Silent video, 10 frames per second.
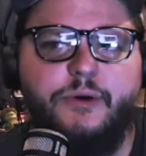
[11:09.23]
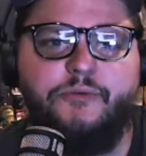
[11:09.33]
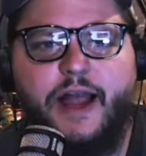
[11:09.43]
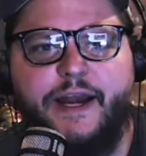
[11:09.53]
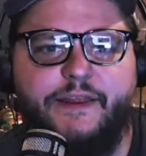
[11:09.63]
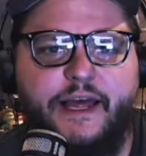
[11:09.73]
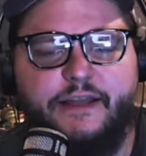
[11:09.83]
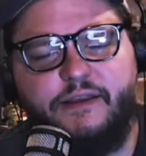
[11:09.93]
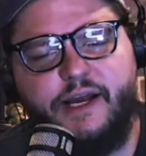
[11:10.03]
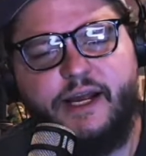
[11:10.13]
riding
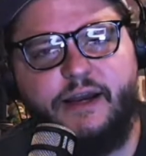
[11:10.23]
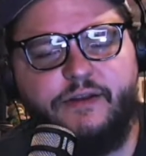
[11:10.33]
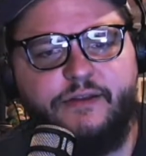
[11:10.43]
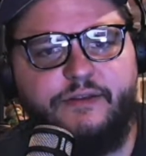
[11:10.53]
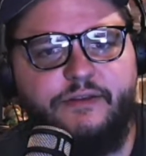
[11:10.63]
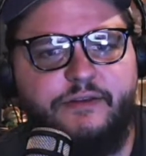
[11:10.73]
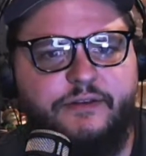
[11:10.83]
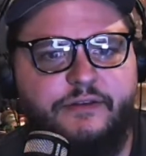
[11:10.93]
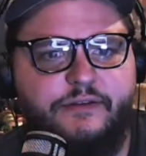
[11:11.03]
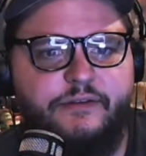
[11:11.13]
that kind of
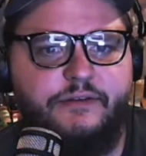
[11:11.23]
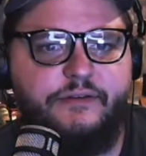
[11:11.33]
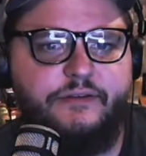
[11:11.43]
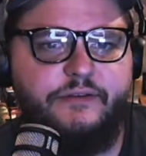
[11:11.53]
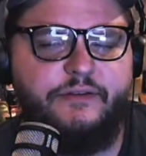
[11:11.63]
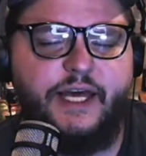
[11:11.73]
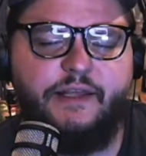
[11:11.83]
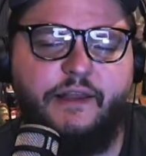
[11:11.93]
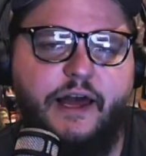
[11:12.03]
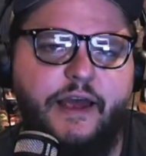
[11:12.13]

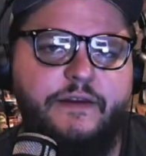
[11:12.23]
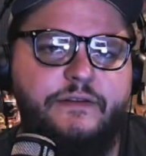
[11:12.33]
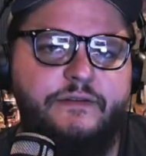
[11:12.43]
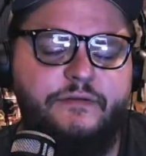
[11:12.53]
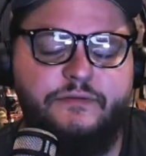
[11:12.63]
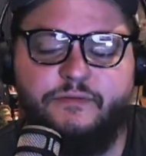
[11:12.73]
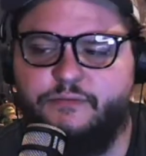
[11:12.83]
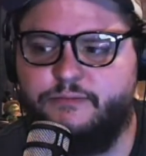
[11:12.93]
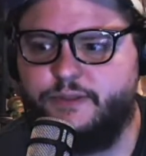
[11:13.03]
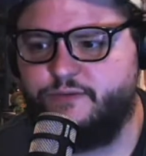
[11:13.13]
that line
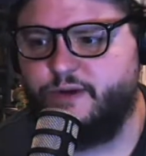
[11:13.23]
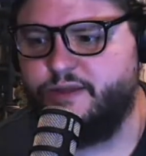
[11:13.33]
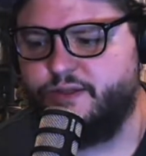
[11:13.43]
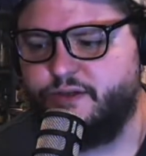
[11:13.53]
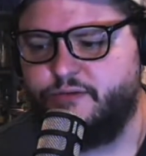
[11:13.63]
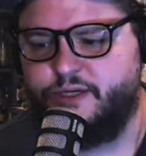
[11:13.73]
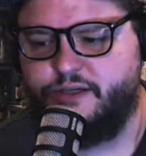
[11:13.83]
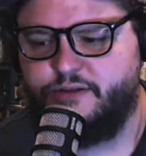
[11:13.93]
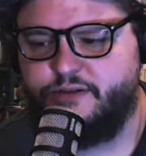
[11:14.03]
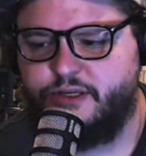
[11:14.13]
between the two,
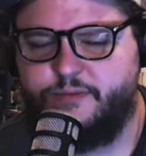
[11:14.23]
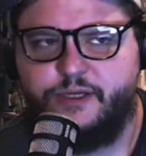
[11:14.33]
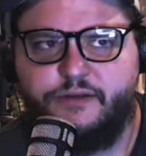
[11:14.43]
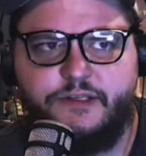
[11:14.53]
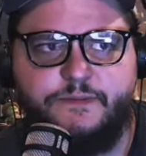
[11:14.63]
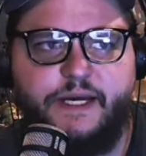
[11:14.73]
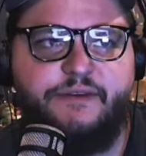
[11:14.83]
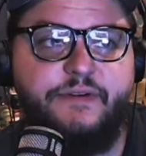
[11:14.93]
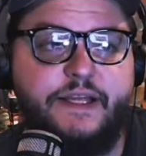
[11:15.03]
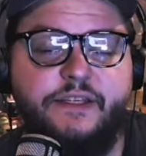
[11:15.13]
because I mean, despite
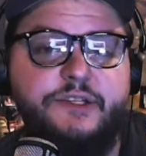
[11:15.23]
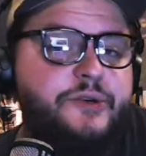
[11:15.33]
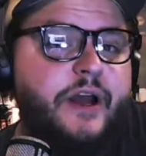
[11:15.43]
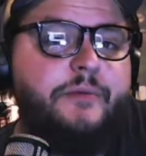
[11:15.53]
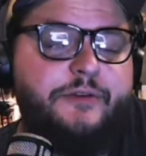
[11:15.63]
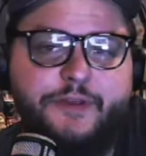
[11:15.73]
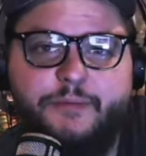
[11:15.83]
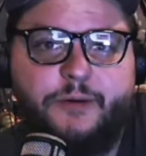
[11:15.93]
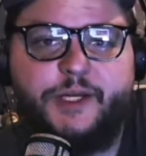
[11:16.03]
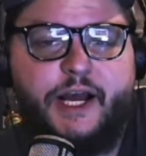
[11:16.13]
the fact that you do come here for the
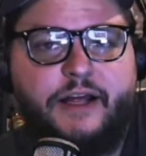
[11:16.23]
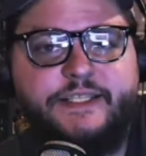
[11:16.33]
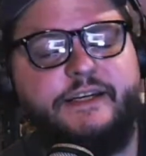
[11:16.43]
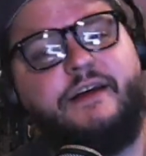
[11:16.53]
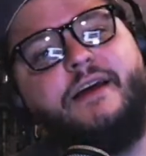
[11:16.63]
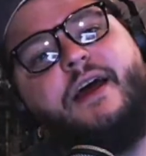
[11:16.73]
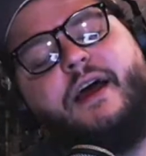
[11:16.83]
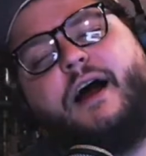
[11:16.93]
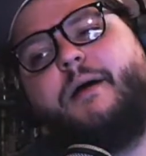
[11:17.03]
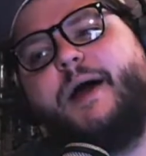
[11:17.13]
bourbon content,
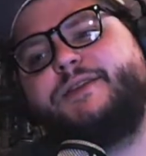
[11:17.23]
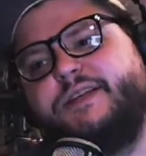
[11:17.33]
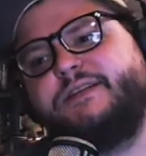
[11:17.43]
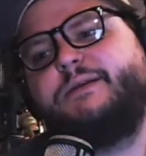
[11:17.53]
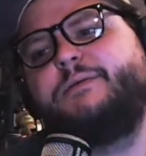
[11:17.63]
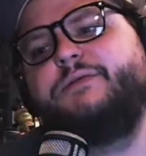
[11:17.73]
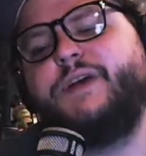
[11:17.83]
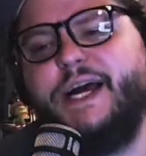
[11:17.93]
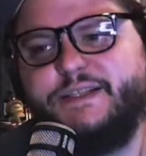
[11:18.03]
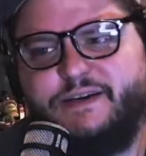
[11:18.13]
I imagine that some of you
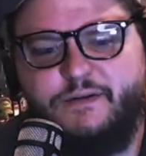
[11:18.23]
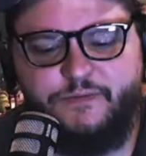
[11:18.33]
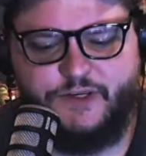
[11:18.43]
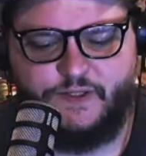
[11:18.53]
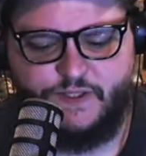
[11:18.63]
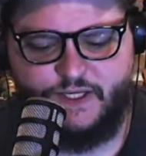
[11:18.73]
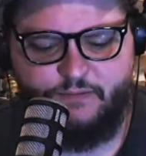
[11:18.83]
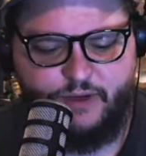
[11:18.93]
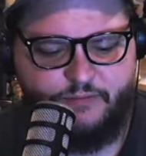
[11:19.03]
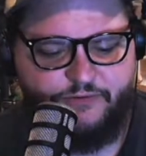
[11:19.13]
guys come to
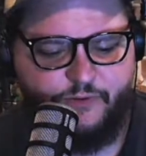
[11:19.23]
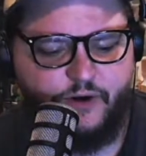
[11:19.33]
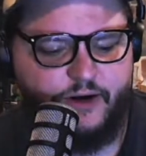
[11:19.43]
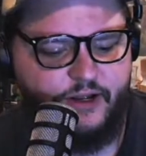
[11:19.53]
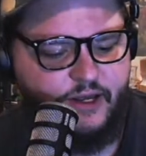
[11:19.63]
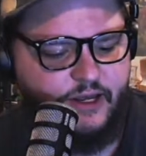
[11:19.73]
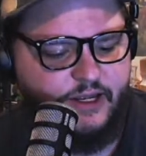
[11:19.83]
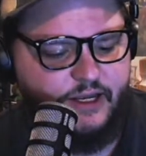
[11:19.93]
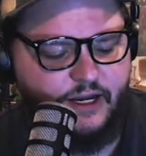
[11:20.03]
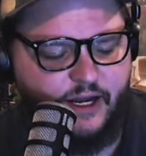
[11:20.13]
TIMBP for
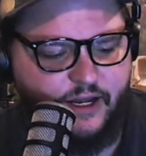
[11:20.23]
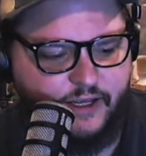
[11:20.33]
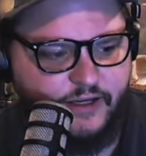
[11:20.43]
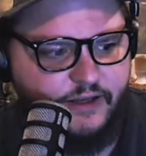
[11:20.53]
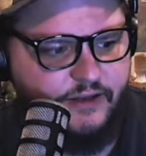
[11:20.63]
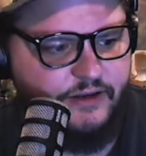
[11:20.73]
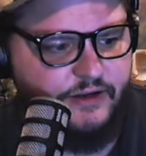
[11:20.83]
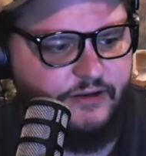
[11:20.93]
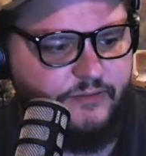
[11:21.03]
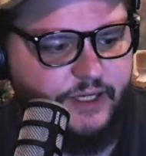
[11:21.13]

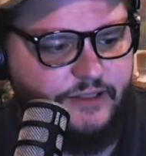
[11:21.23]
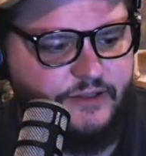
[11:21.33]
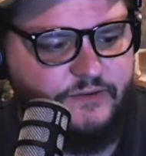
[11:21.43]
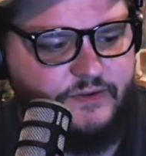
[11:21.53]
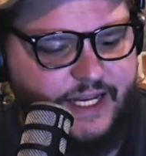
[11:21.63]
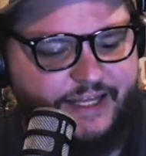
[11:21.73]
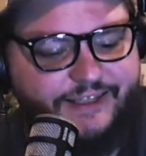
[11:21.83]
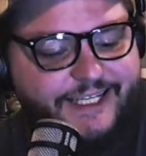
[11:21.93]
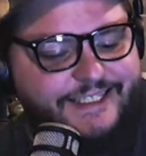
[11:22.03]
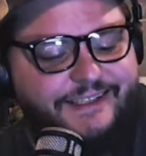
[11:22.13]
because you at
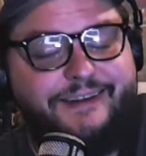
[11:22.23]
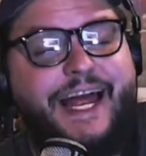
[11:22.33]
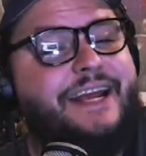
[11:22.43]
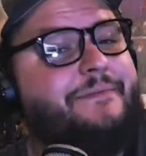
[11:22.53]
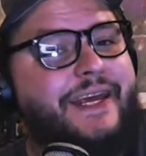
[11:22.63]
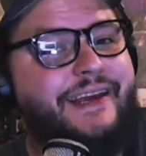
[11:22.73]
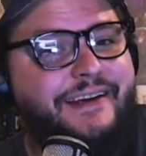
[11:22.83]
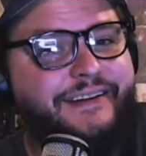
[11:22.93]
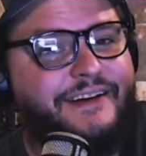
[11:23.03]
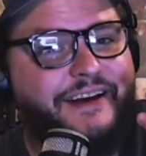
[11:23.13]
least like me